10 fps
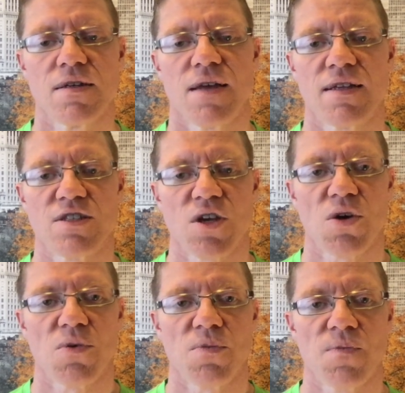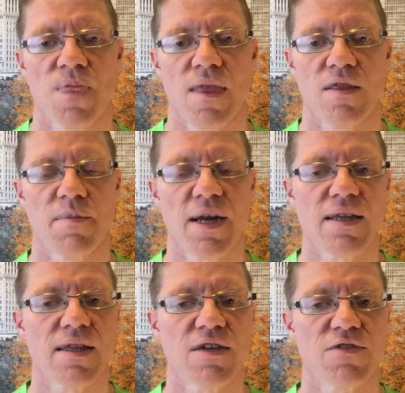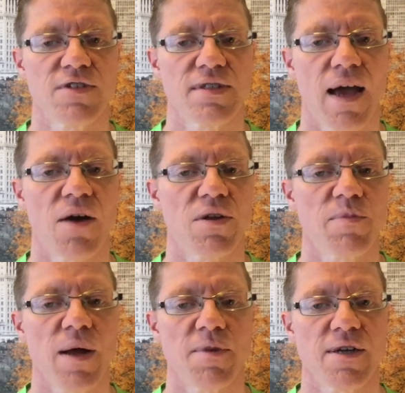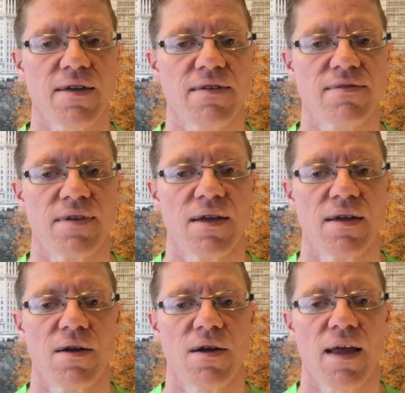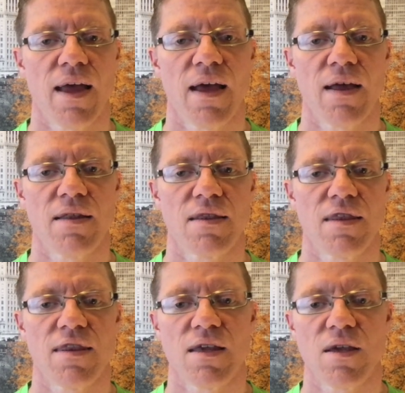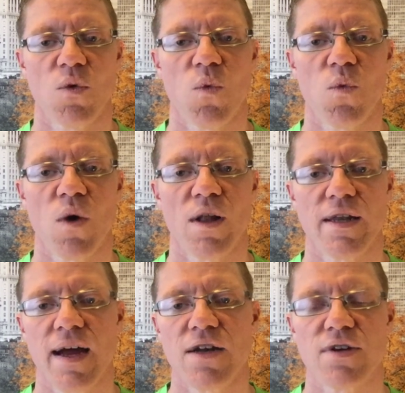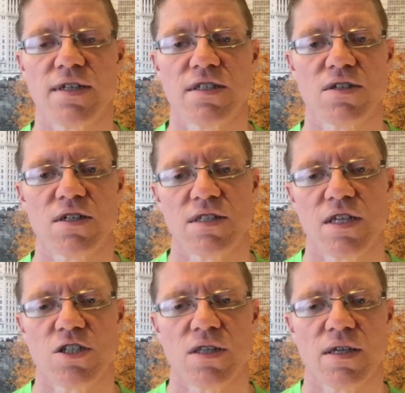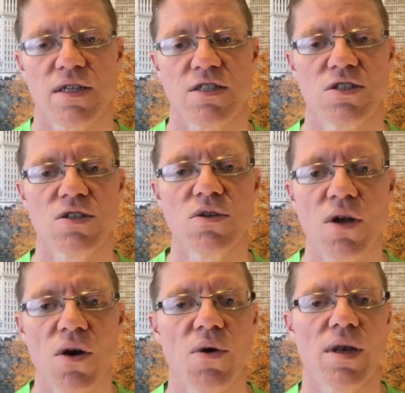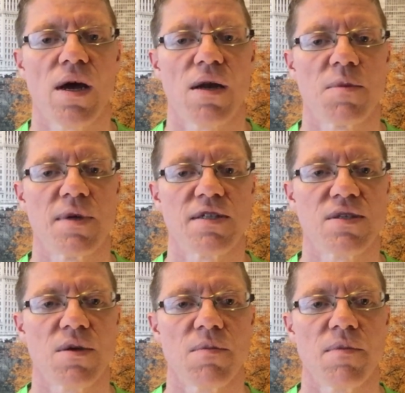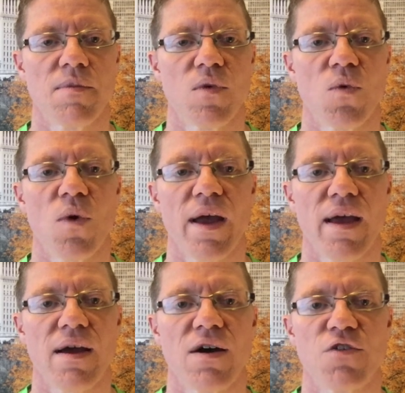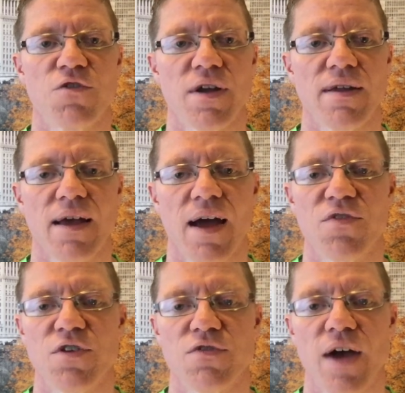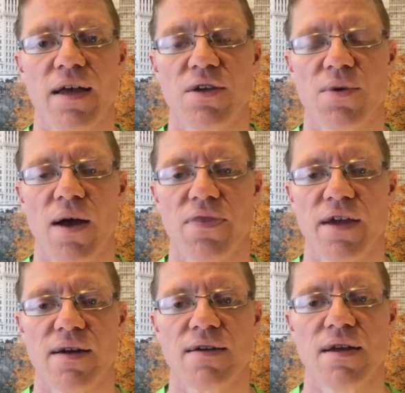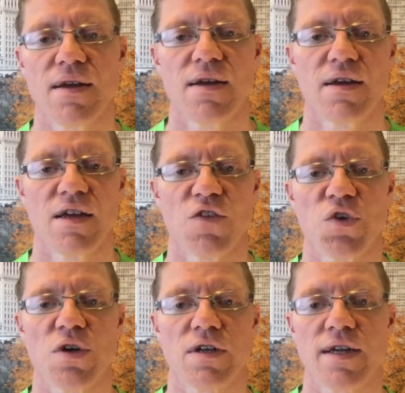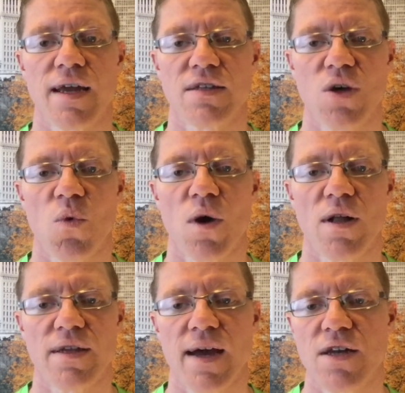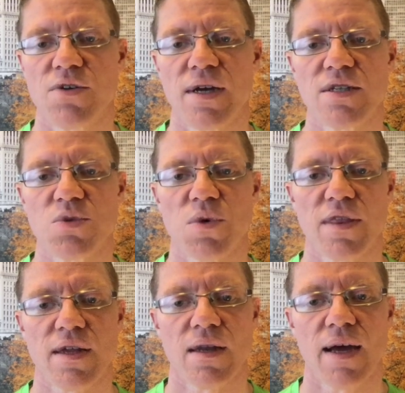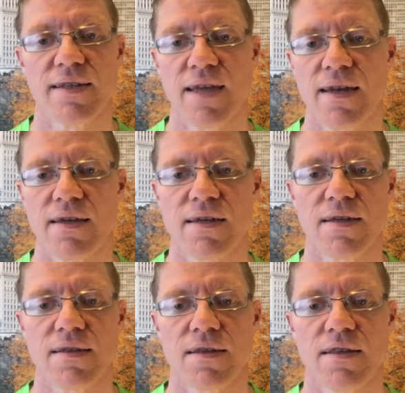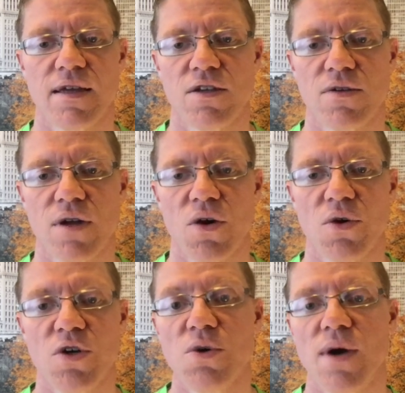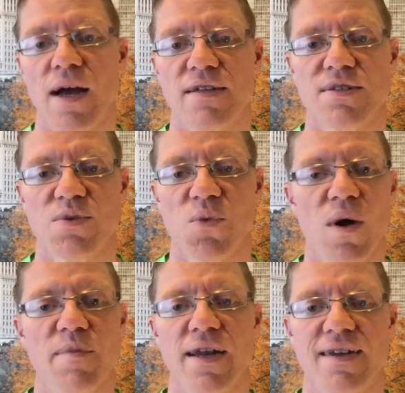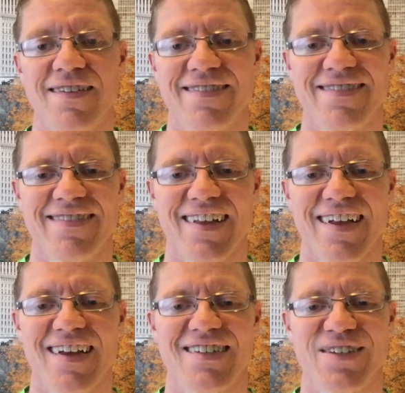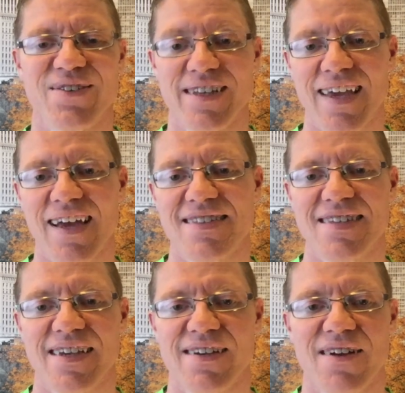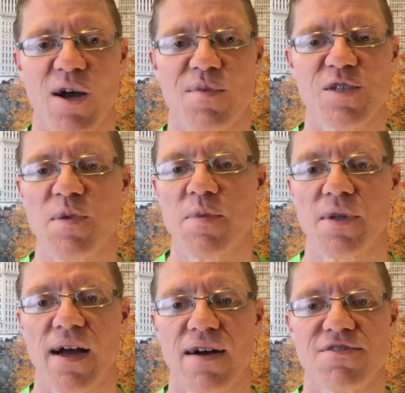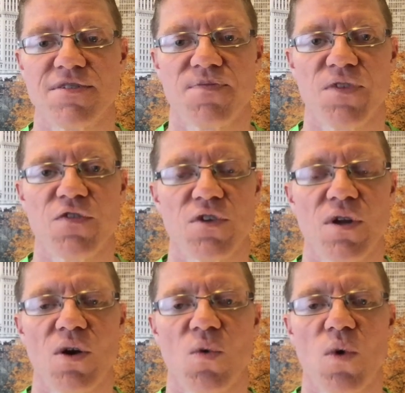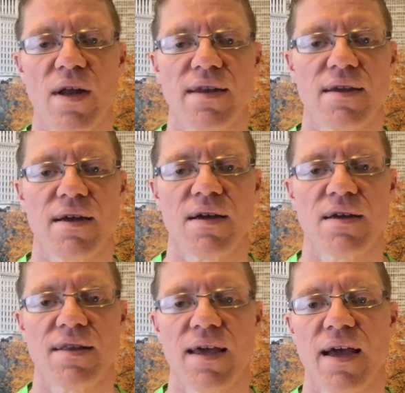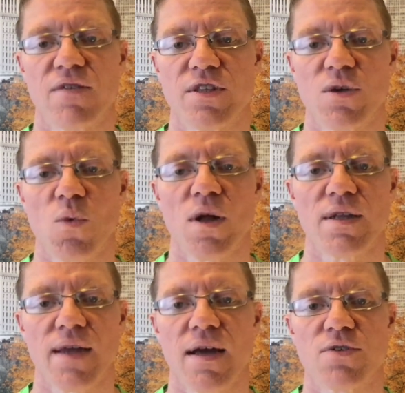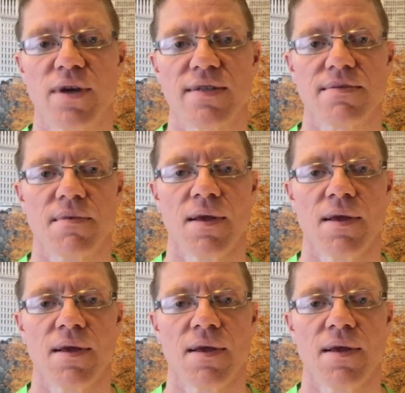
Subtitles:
And so the money lives out in public, and the wallet addresses are essentially a pseudo-anonymous way of having value out there. If you can connect a wallet address with an identity, then you know who has what money. So you really can see how much people have if you know what they have in their wallet address.